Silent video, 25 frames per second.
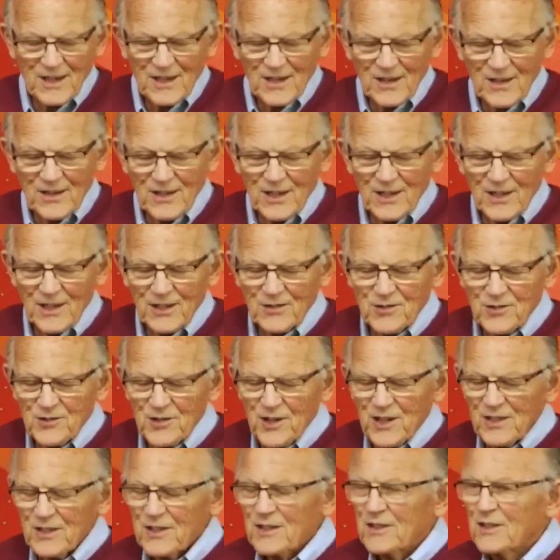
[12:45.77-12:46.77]
the
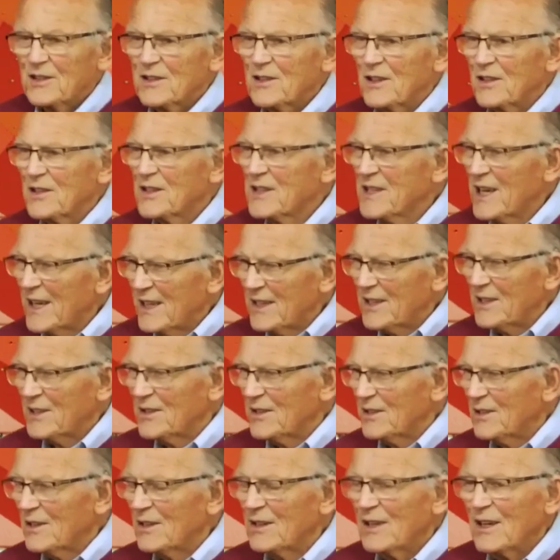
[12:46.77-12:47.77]

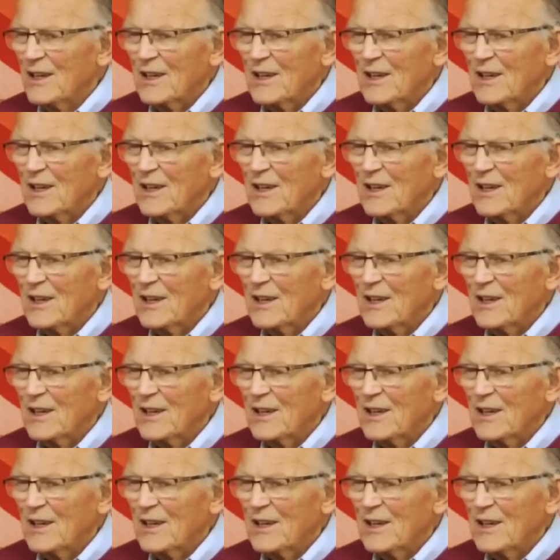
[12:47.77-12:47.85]
tender